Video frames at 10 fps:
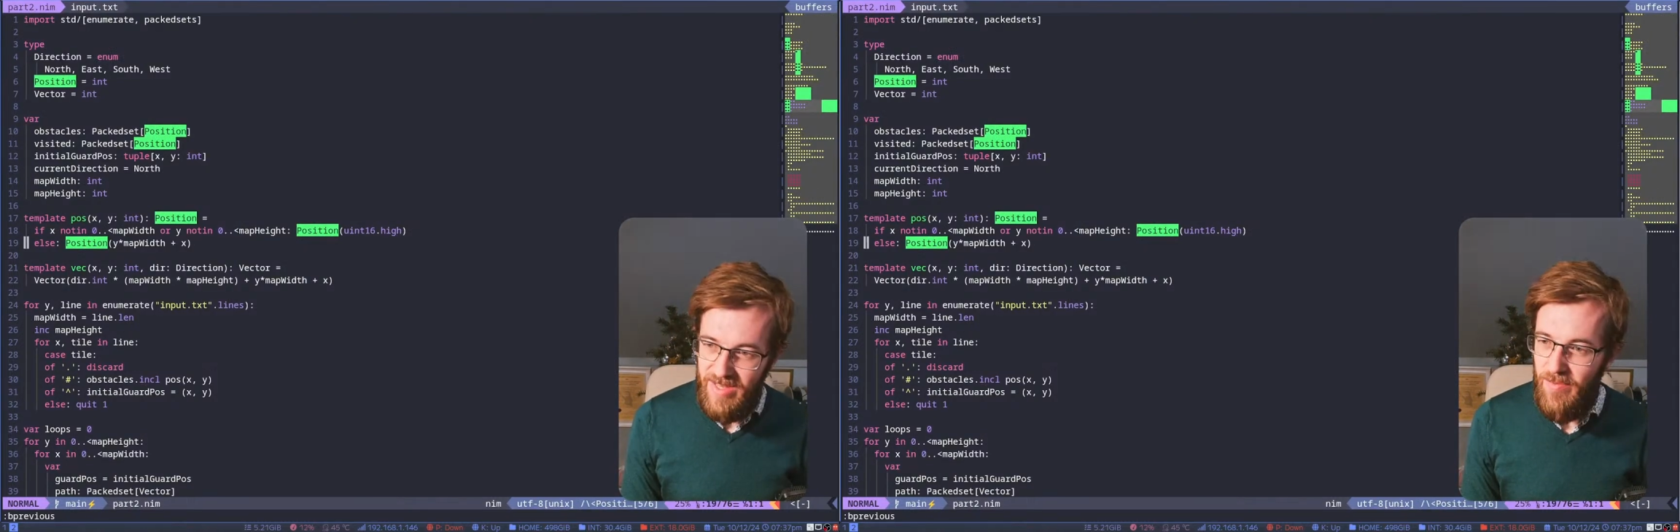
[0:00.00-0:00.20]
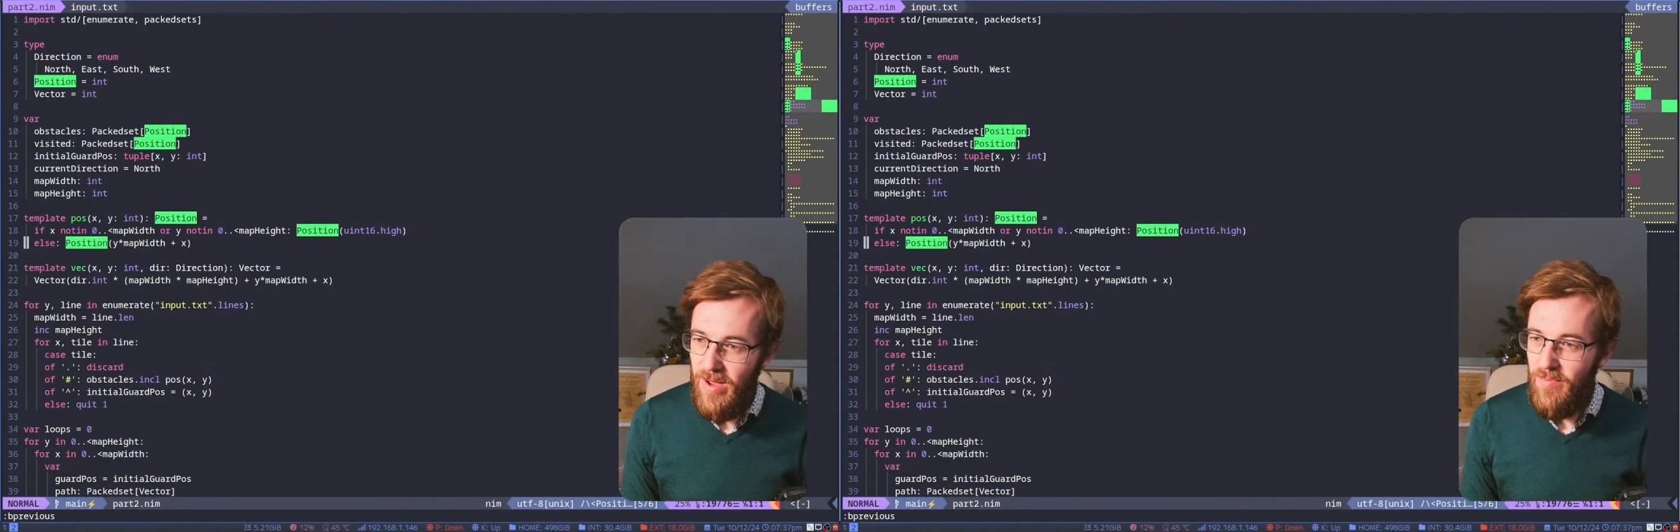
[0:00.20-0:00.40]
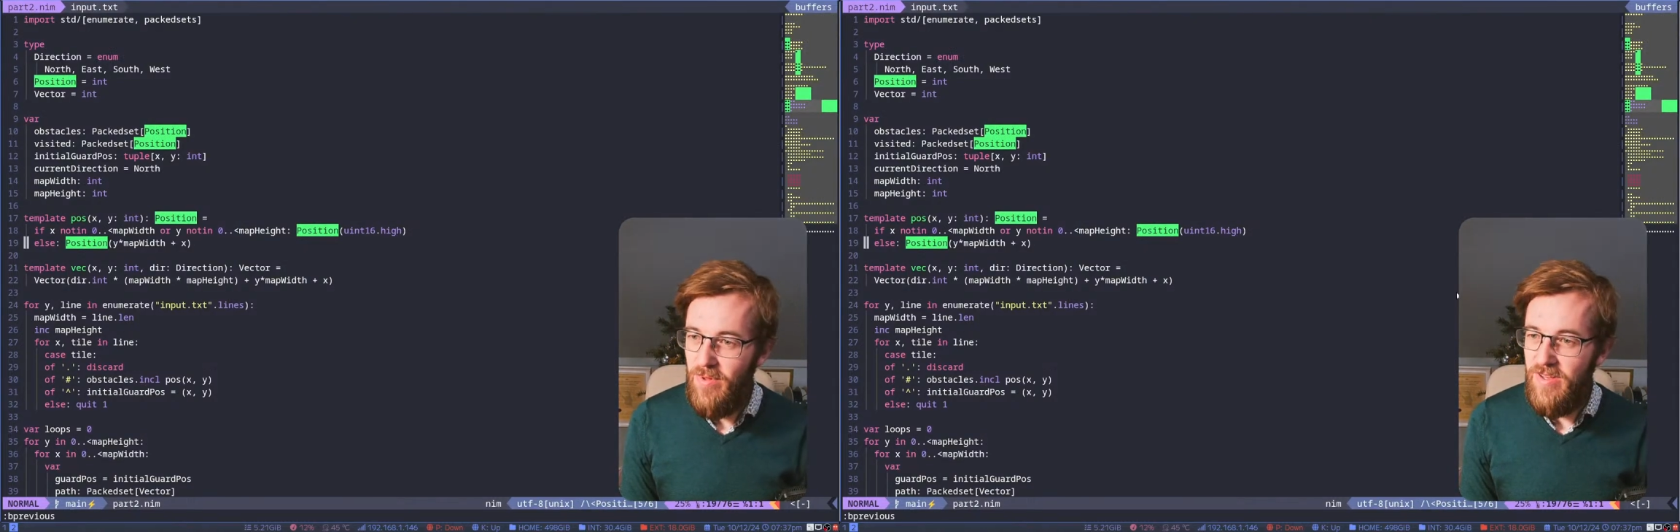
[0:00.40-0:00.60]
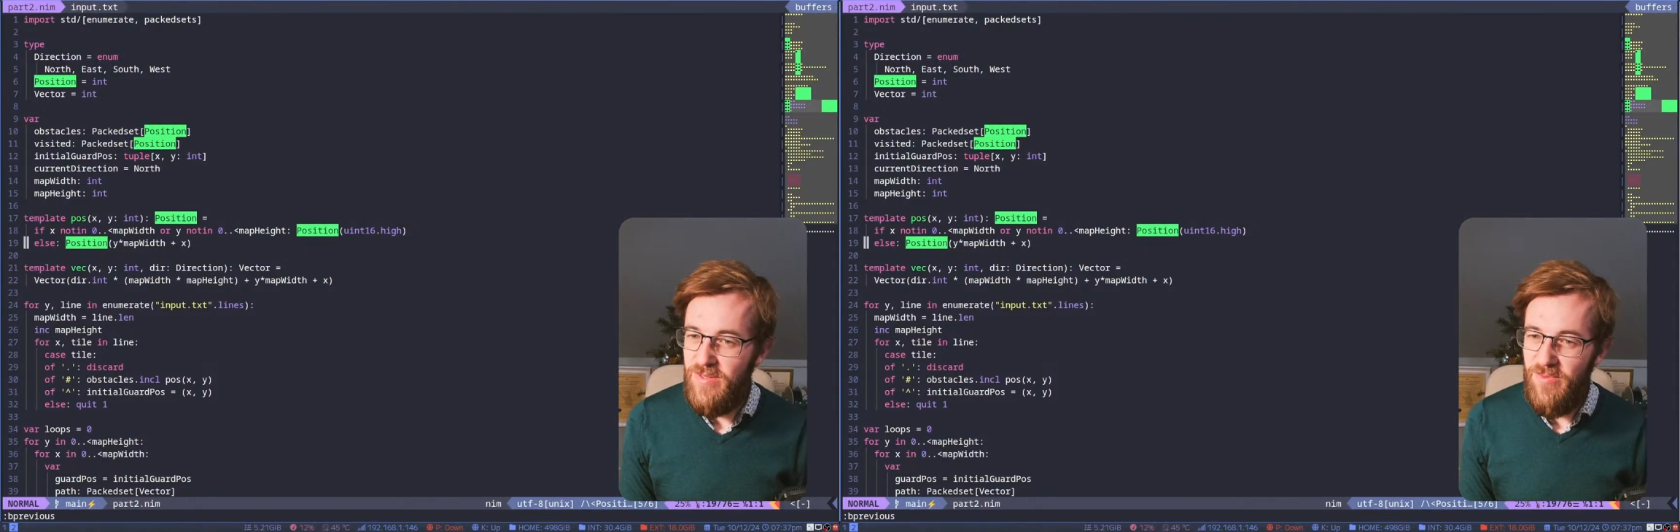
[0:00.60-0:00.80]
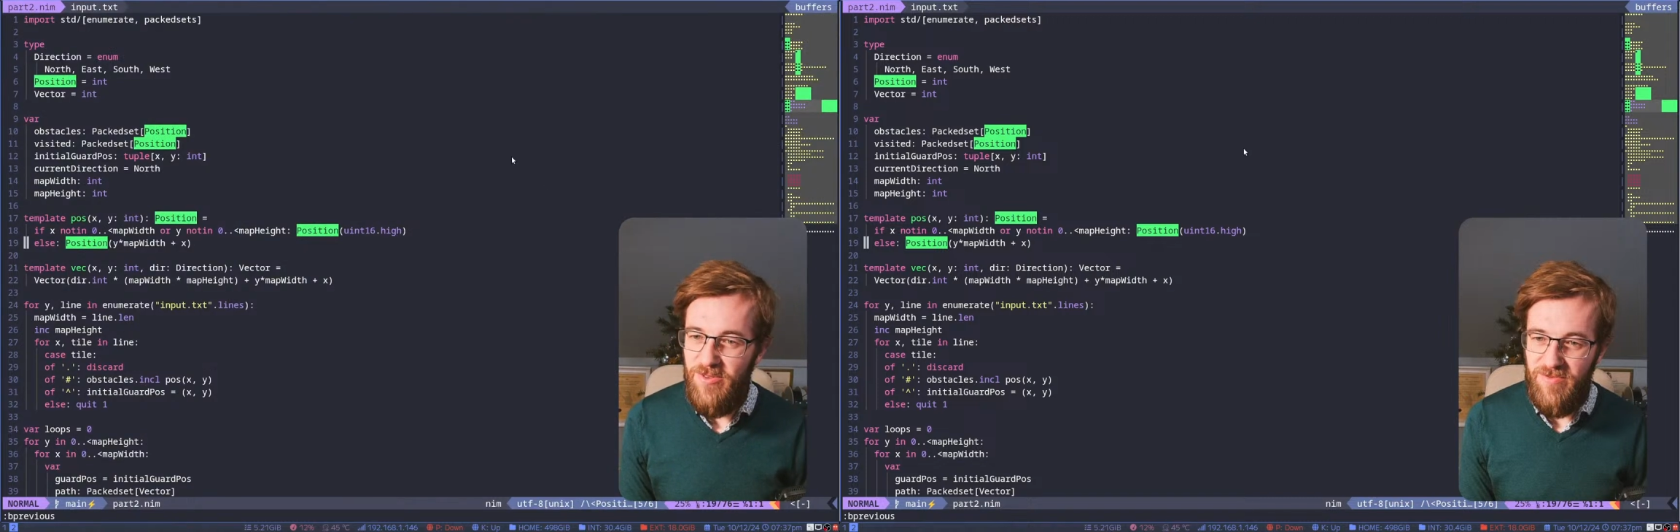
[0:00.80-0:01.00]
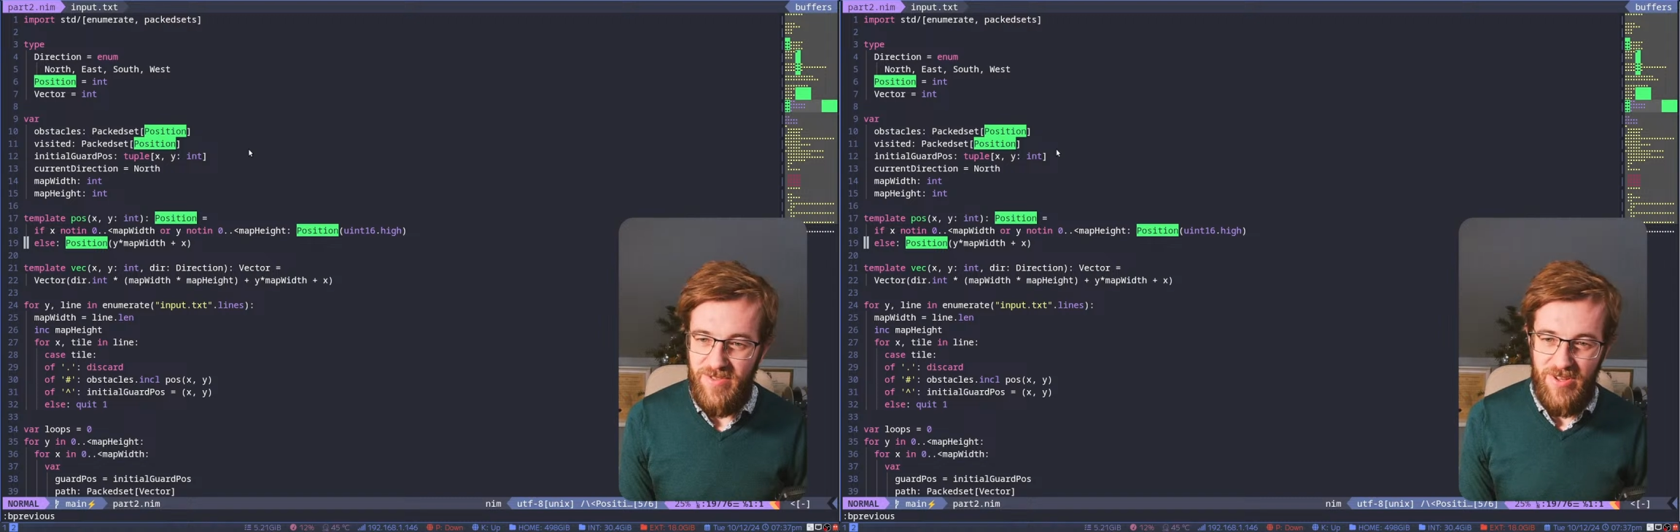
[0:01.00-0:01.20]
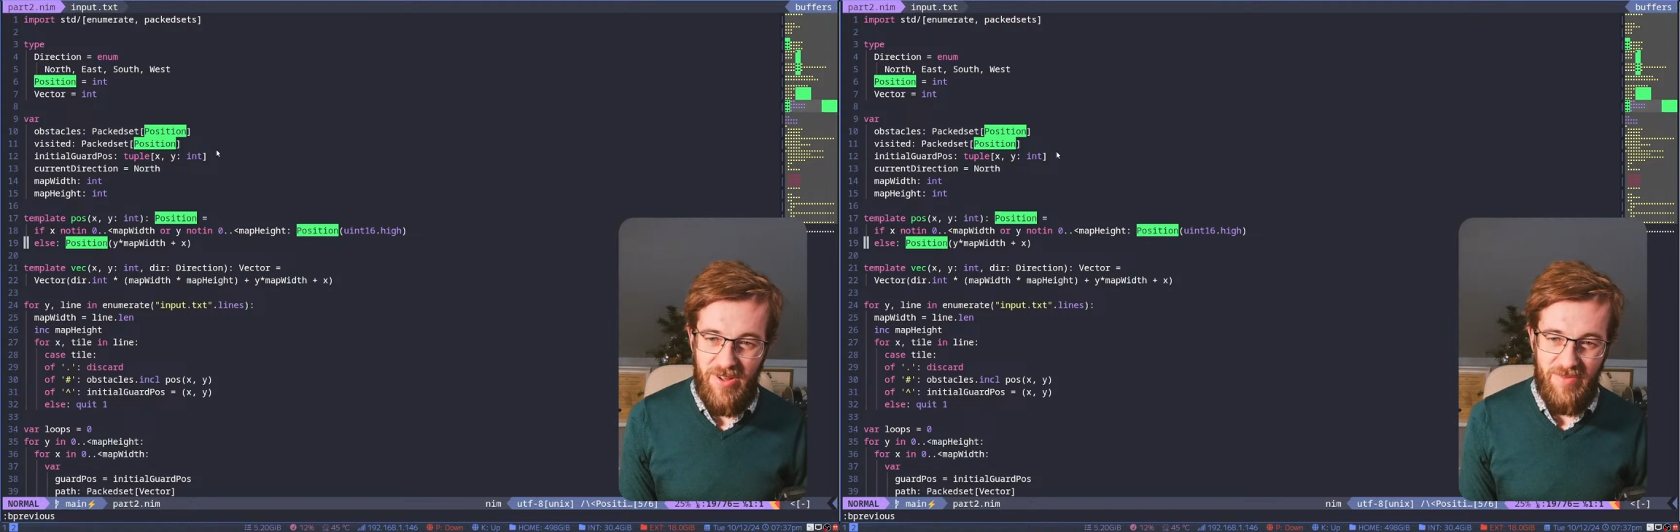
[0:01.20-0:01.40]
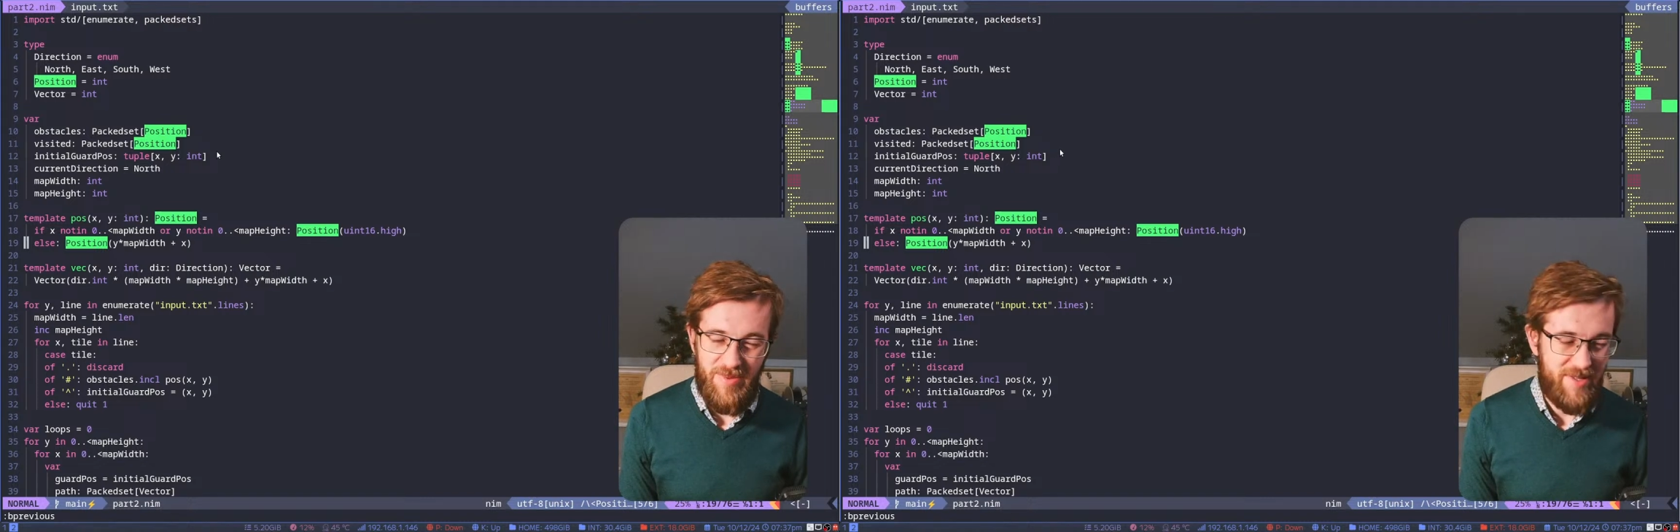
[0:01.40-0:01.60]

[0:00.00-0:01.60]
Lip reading: semi-plausible result,